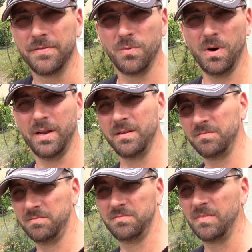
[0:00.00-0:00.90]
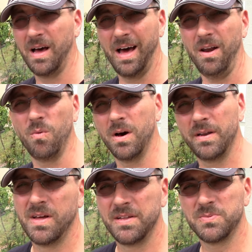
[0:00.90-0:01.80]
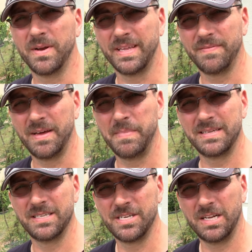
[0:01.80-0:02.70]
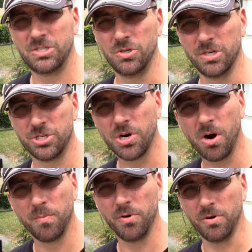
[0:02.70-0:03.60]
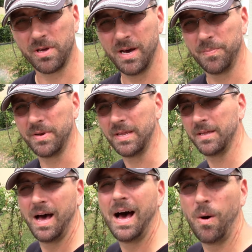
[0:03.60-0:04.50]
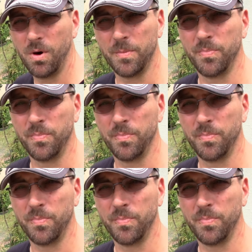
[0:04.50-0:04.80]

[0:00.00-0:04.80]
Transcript: if you want it. I don't want it. Just want to give that message out to the Charbroil Company. I want